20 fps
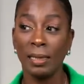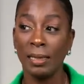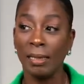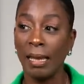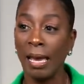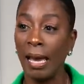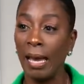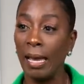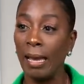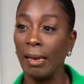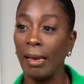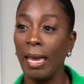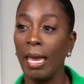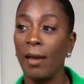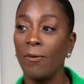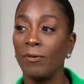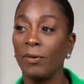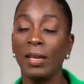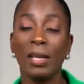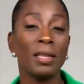And I
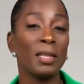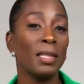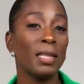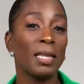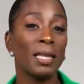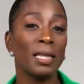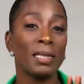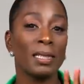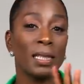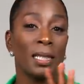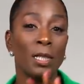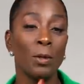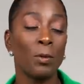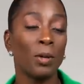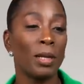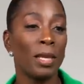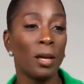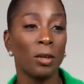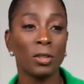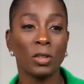have nothing against
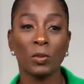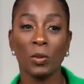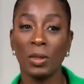anyone else's